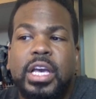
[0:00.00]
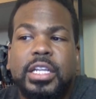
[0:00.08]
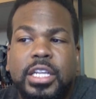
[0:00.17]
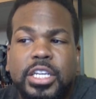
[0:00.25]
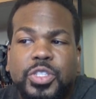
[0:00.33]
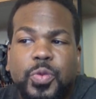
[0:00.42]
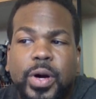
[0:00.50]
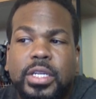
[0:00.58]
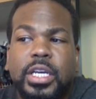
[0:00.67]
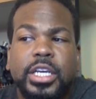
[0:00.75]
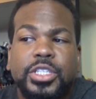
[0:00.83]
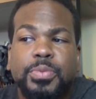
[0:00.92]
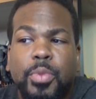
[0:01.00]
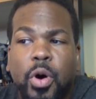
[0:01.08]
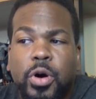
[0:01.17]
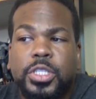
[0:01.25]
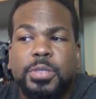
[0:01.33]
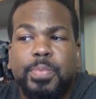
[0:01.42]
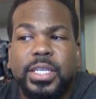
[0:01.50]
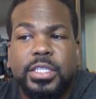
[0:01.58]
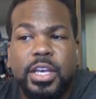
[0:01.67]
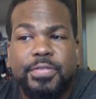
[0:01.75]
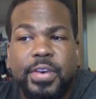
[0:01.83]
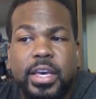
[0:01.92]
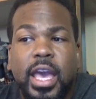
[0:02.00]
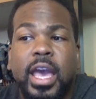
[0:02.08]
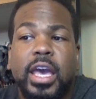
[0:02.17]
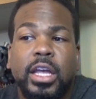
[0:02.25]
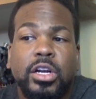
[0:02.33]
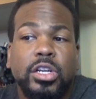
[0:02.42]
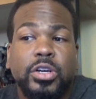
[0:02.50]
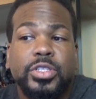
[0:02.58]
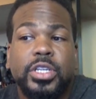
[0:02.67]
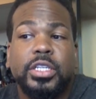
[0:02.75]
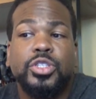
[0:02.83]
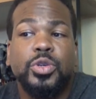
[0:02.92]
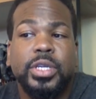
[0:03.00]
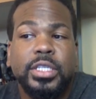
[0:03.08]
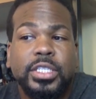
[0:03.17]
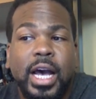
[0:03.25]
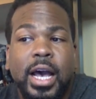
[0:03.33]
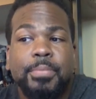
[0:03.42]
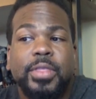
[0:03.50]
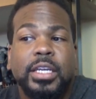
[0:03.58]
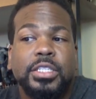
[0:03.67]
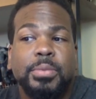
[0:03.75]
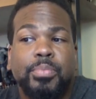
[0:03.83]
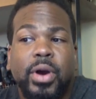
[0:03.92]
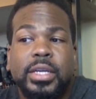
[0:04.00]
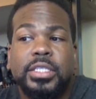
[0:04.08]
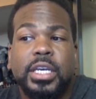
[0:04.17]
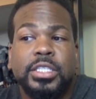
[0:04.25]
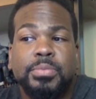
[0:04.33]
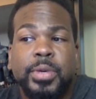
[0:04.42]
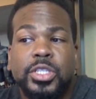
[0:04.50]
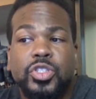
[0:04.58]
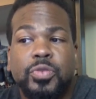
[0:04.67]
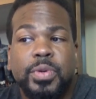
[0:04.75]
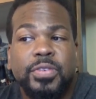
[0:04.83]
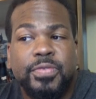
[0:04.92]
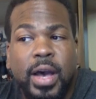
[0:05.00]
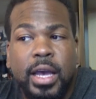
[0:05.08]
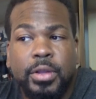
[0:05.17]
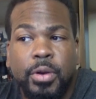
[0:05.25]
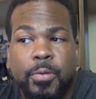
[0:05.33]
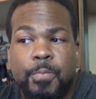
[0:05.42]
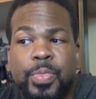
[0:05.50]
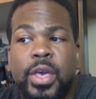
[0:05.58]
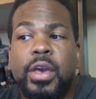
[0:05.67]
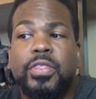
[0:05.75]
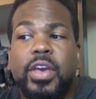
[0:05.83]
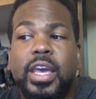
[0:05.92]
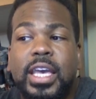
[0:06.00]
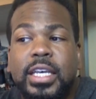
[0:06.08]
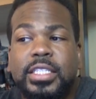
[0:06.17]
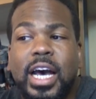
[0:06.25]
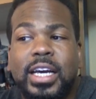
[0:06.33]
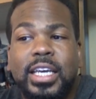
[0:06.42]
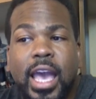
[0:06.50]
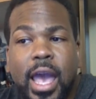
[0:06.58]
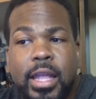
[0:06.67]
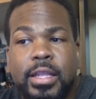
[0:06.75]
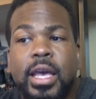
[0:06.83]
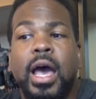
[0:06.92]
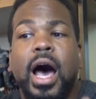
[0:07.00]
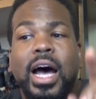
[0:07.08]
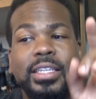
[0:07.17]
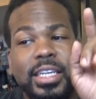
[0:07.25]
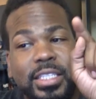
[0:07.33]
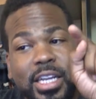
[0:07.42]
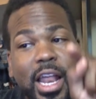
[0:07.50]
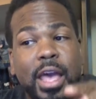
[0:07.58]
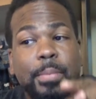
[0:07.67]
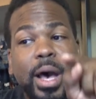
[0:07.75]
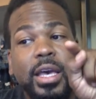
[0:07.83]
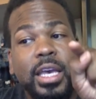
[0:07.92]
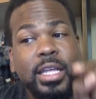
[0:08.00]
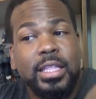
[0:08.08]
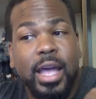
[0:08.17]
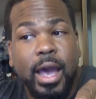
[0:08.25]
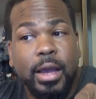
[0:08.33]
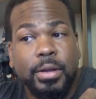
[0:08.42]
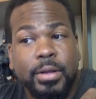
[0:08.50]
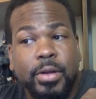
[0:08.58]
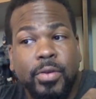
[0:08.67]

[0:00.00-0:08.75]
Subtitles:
This one is more specific and closer to the time that the price is meant to be final. There is again a disclaimer in there,